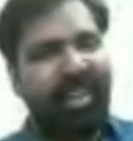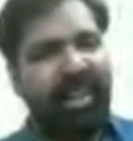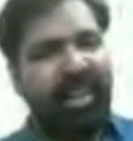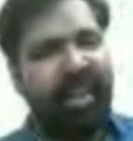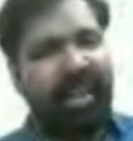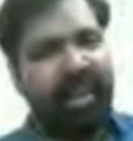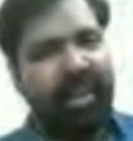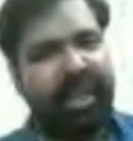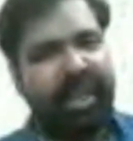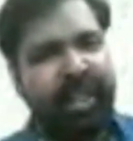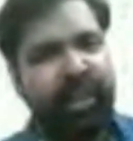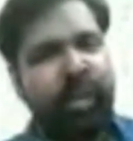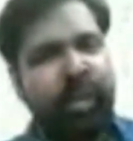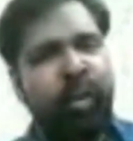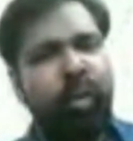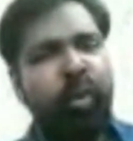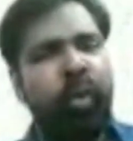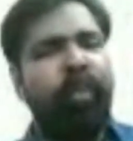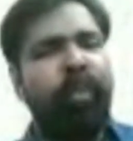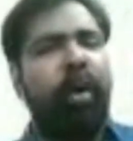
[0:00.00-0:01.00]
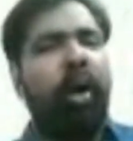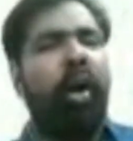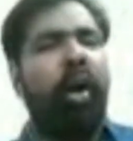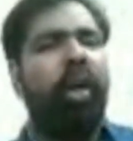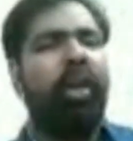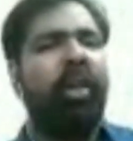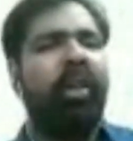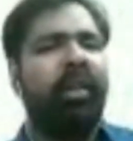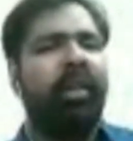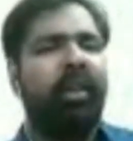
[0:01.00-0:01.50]
a Hindu
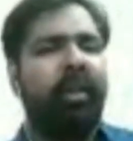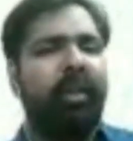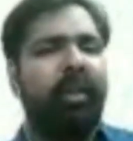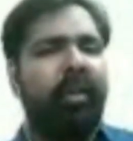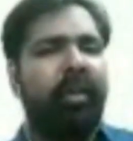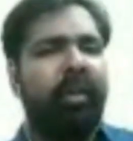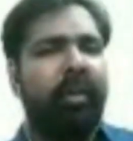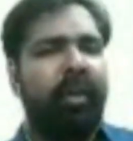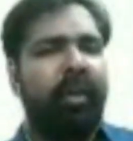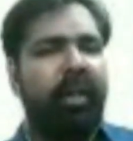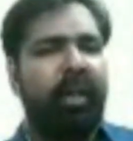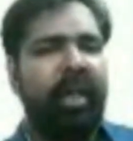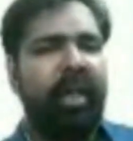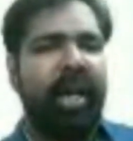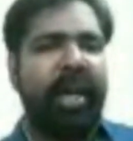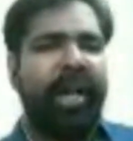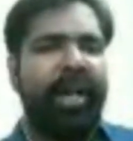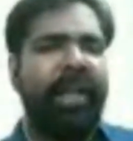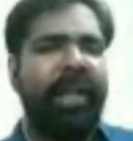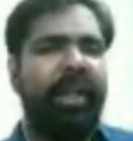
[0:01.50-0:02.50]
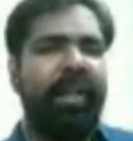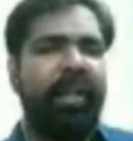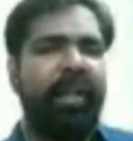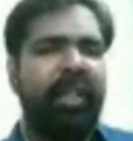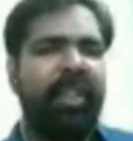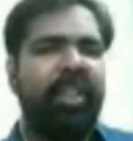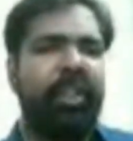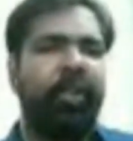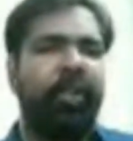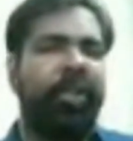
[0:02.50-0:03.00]
born guy
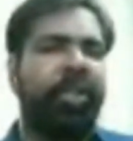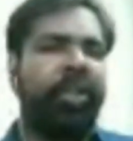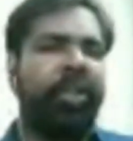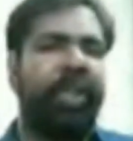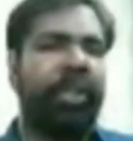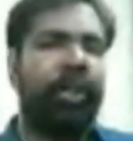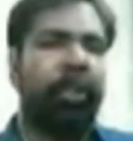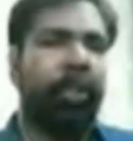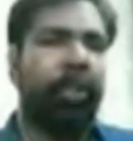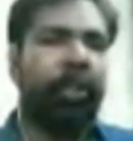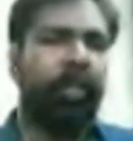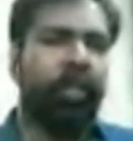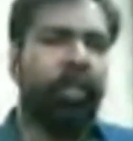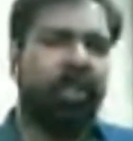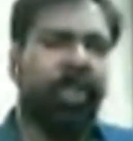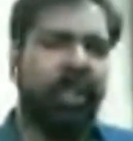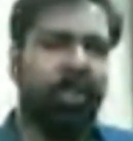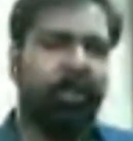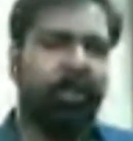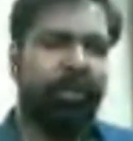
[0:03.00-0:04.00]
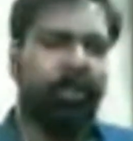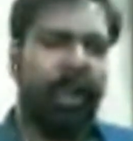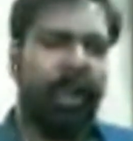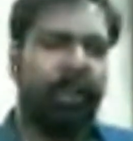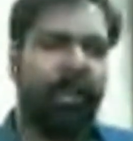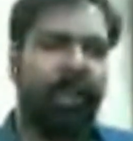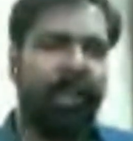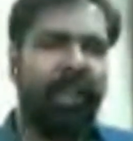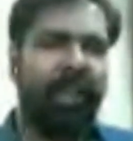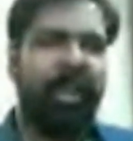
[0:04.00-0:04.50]
is switched into a Muslim
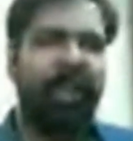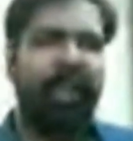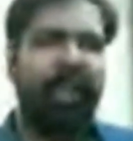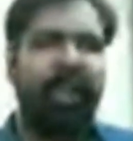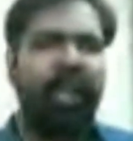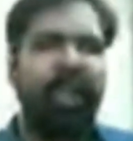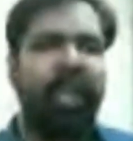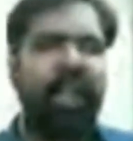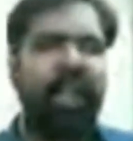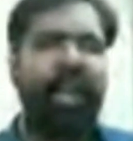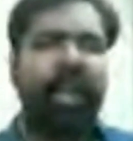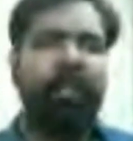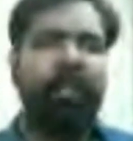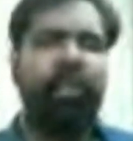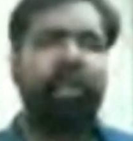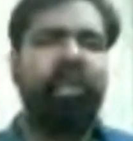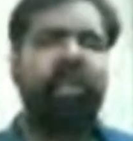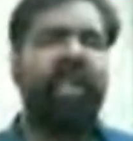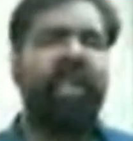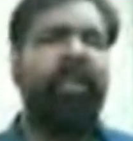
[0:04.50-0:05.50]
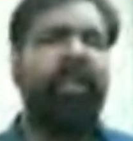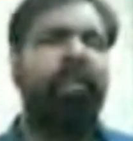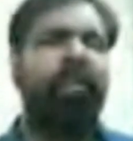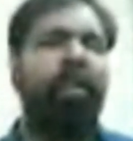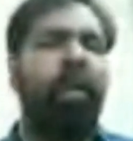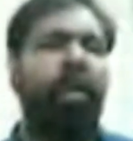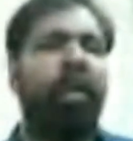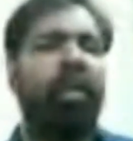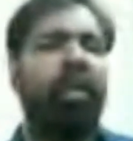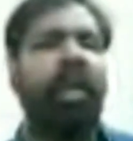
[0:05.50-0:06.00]
family, and a Muslim
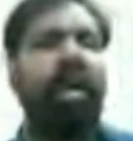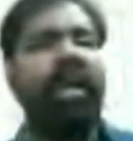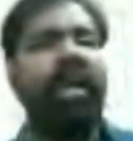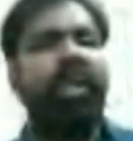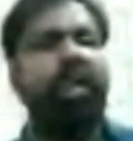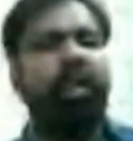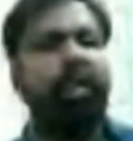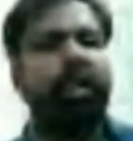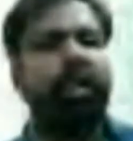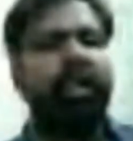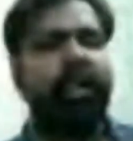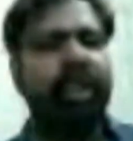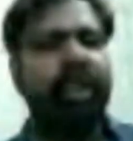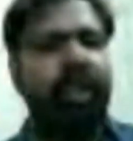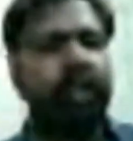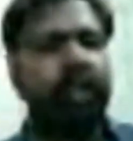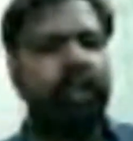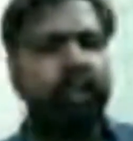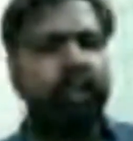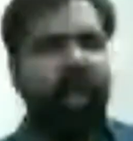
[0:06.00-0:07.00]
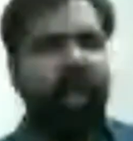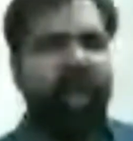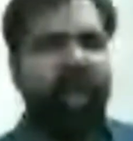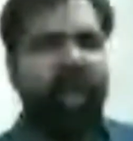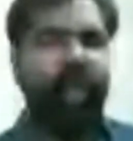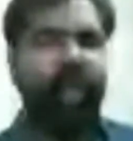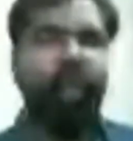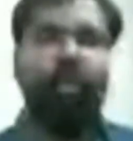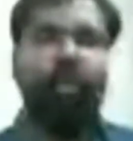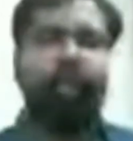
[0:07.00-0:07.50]
born guy is switched into a
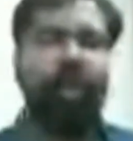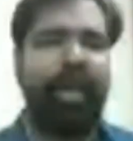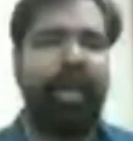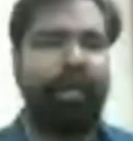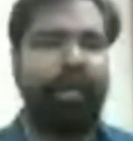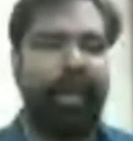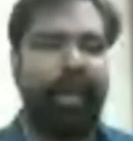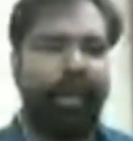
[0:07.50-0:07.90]
Hindu family.